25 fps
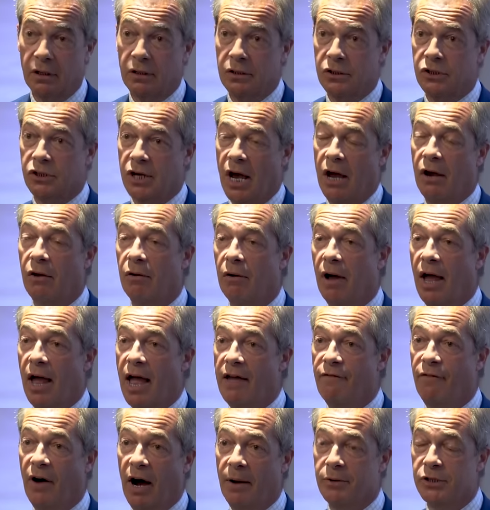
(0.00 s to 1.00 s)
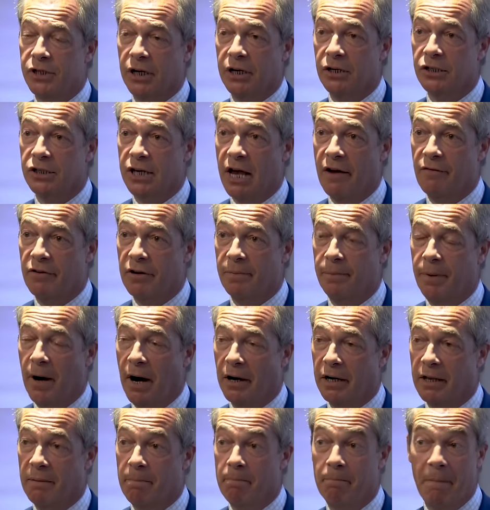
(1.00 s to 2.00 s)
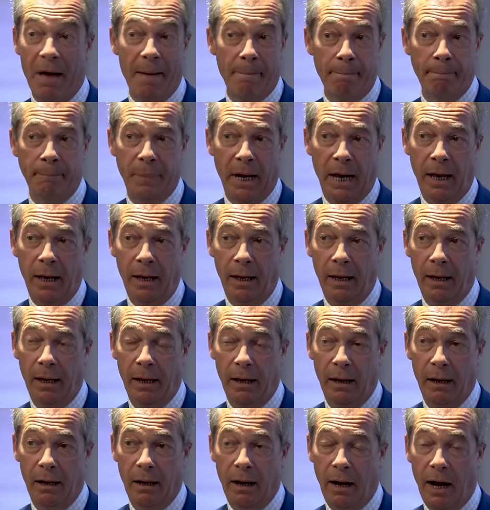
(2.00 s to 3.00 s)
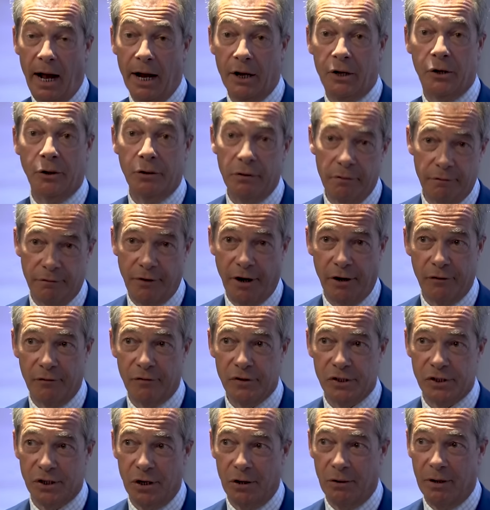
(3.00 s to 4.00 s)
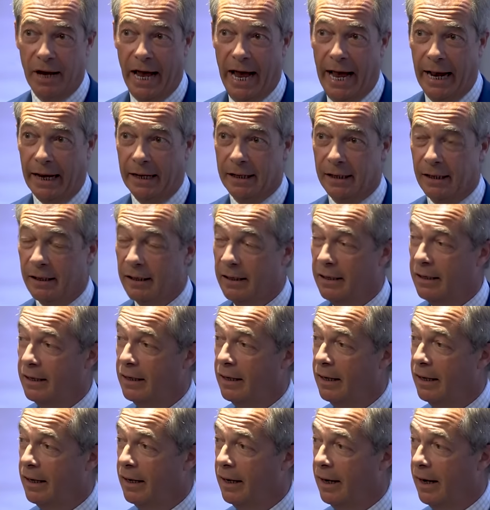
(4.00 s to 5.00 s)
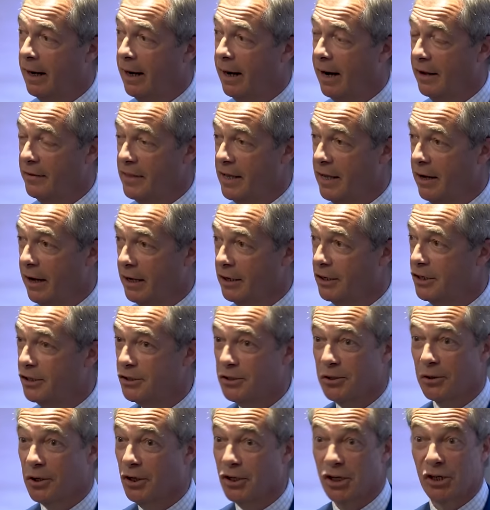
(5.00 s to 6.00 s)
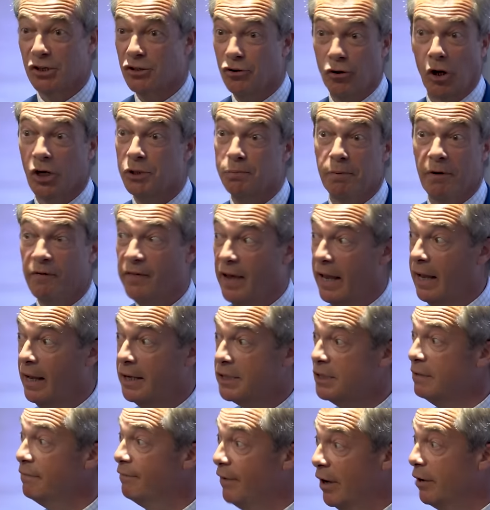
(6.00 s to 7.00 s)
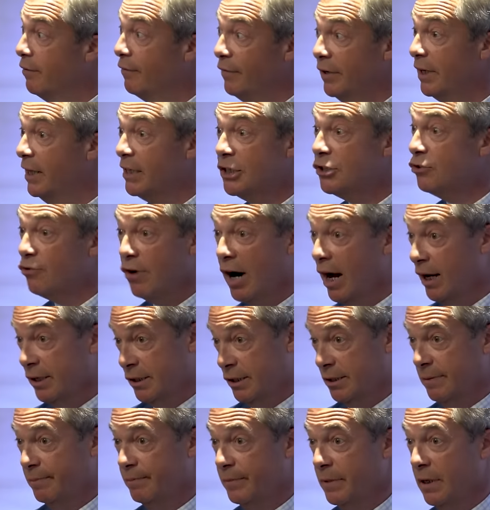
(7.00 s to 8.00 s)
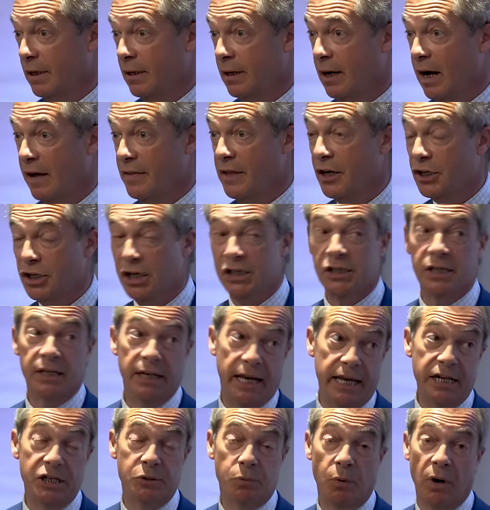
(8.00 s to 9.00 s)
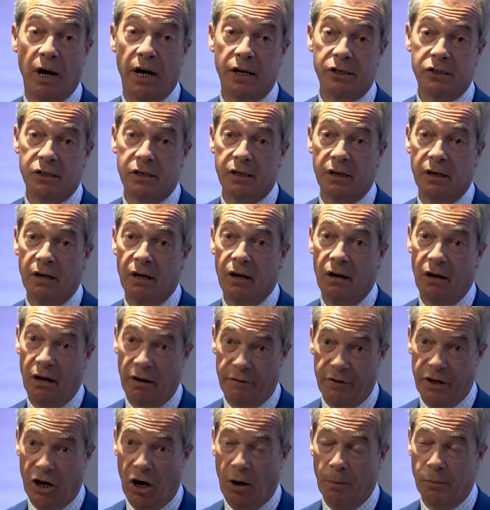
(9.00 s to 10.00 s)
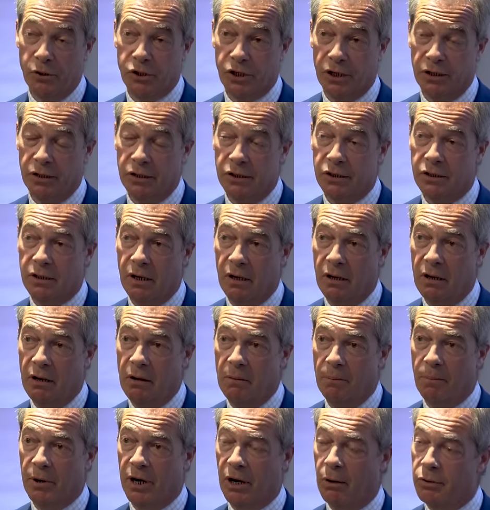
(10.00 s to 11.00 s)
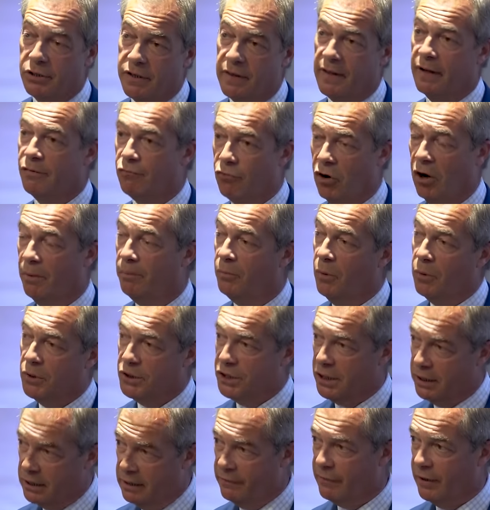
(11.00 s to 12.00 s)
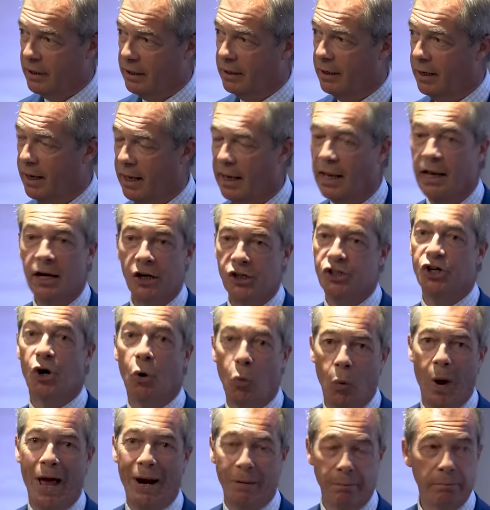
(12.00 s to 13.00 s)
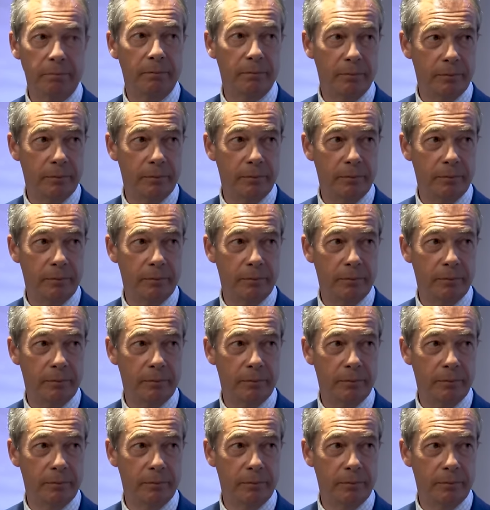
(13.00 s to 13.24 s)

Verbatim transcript: So if I was a Conservative Party member, I couldn't vote for Sunak. I think I'd sort of just cross my fingers and vote for Liz Truss. I think she's the least worst of the options, but I also think, Rob, more significantly, she'll win.